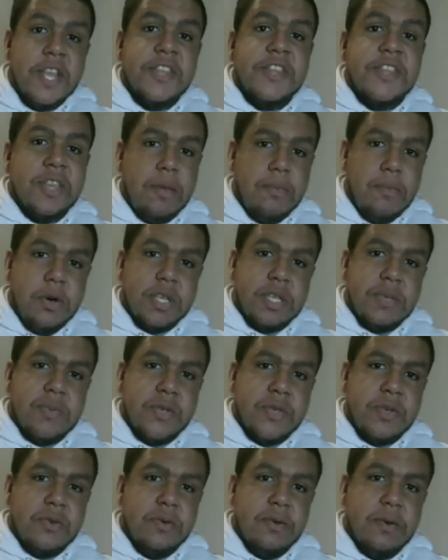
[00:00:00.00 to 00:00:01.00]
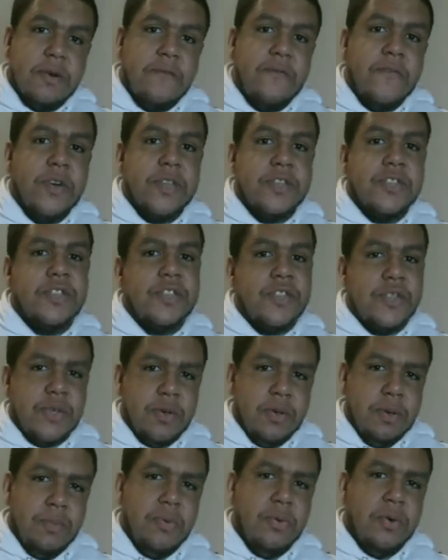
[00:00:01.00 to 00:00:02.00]
Theme Hospital versus
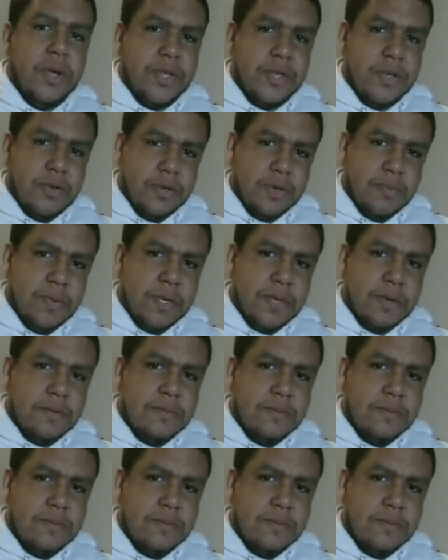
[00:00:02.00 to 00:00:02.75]
2 Point Hospital.